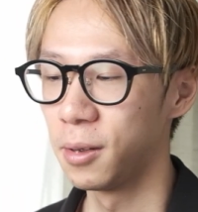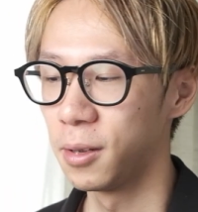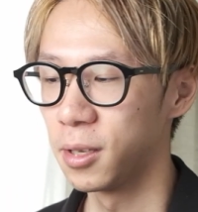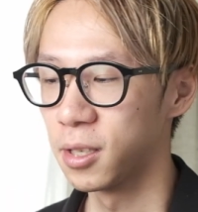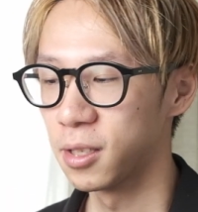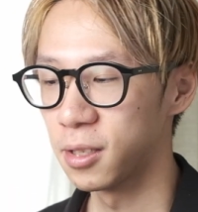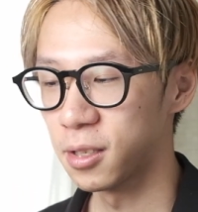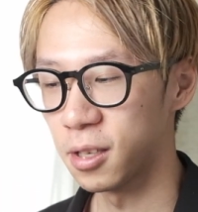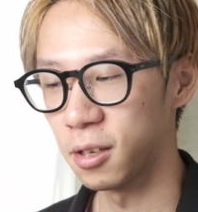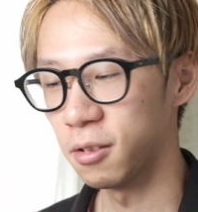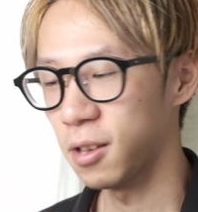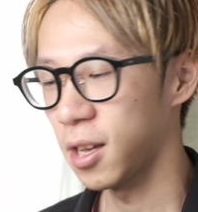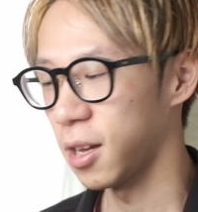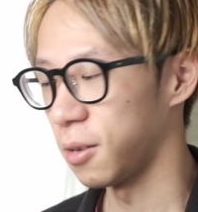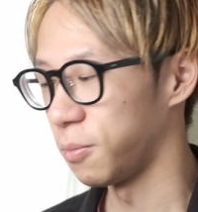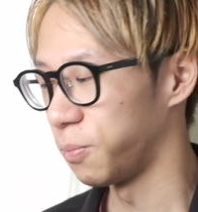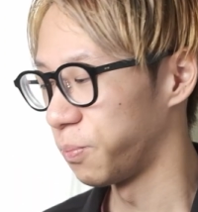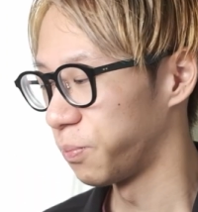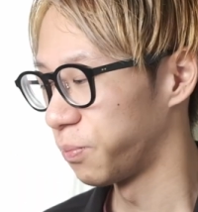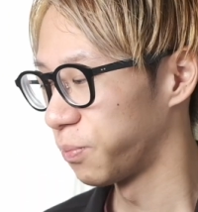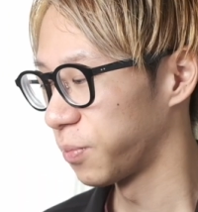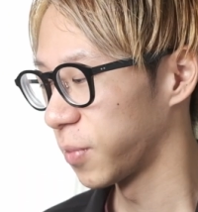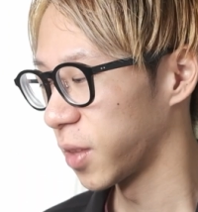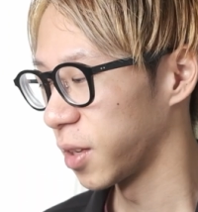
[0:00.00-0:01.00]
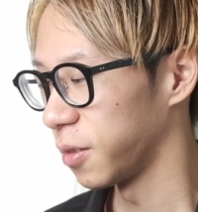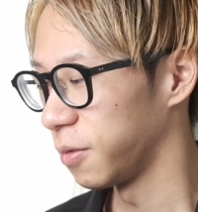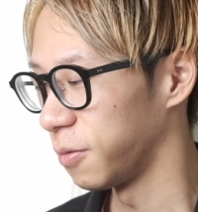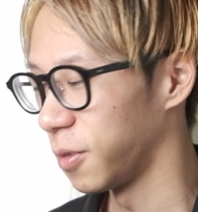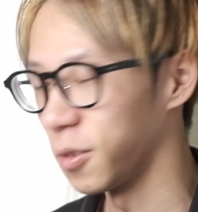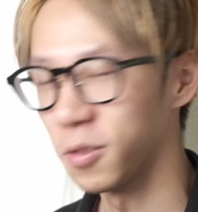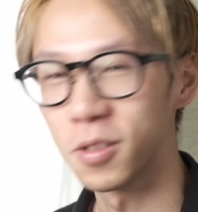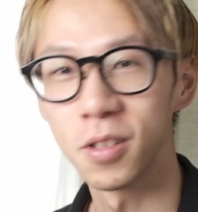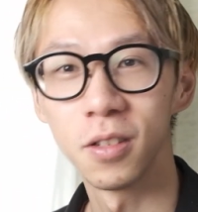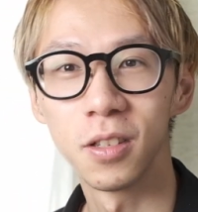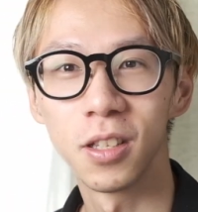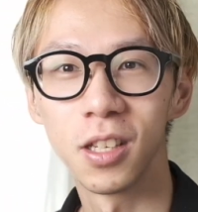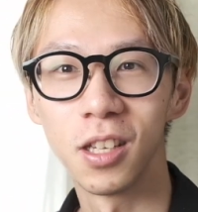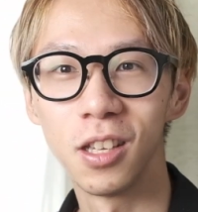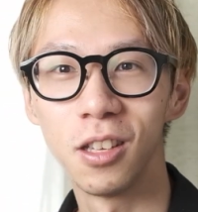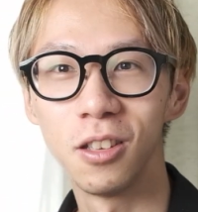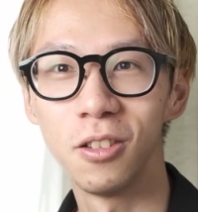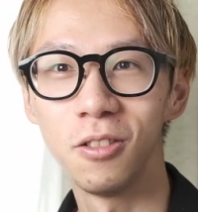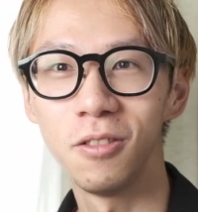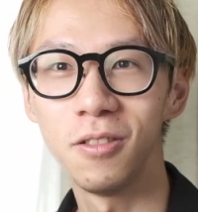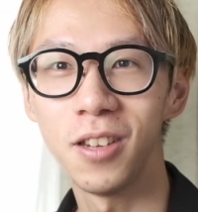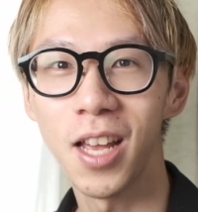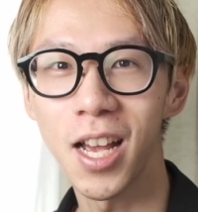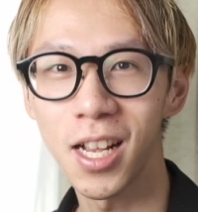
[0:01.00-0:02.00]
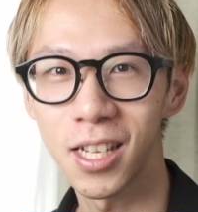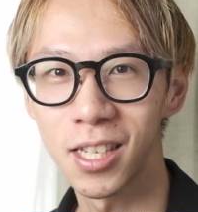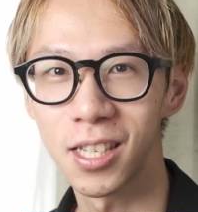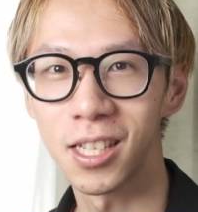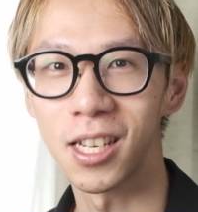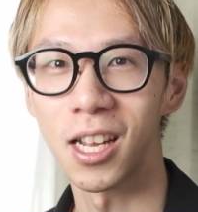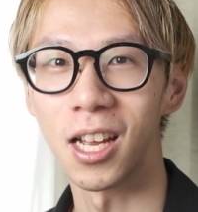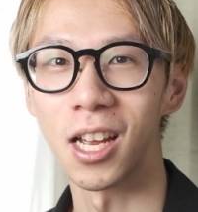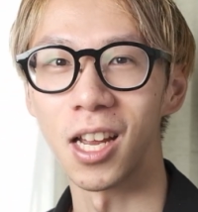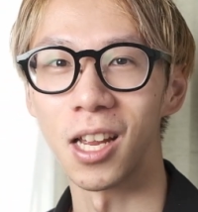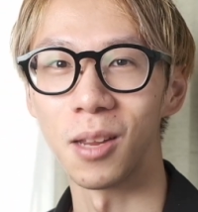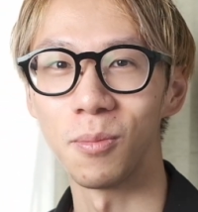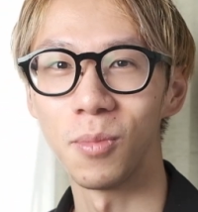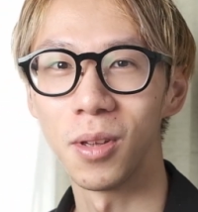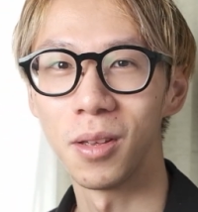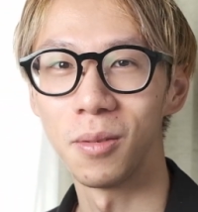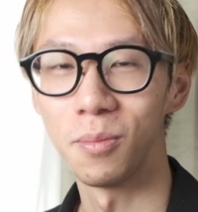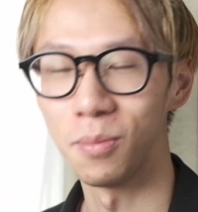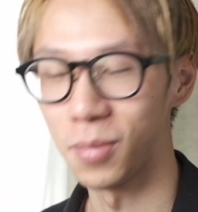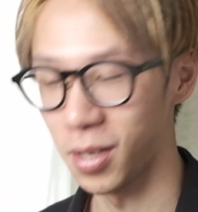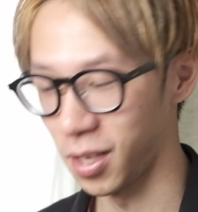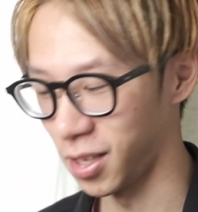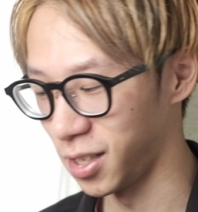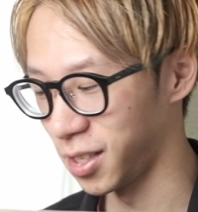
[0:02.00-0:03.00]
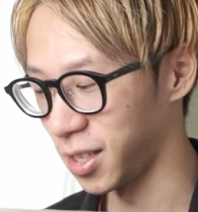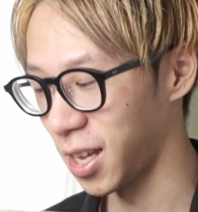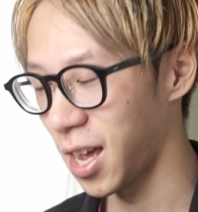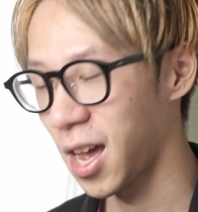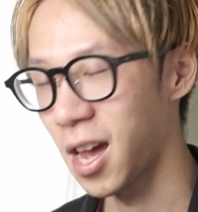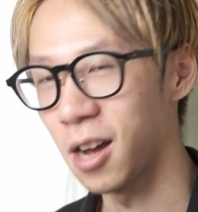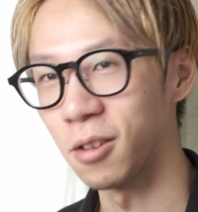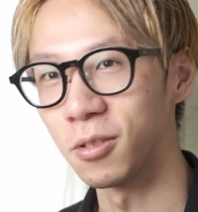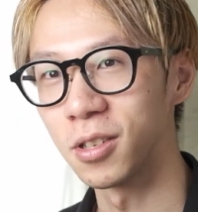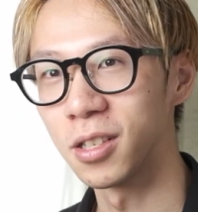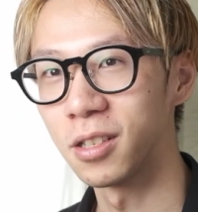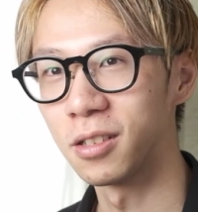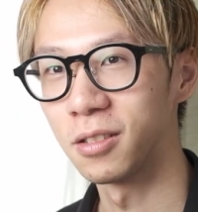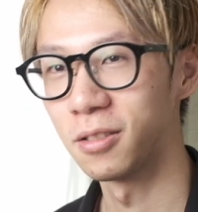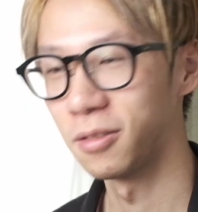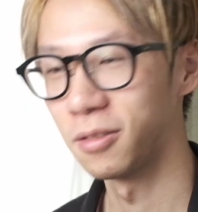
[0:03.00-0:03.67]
So yeah, we'll see you next time. Peace out.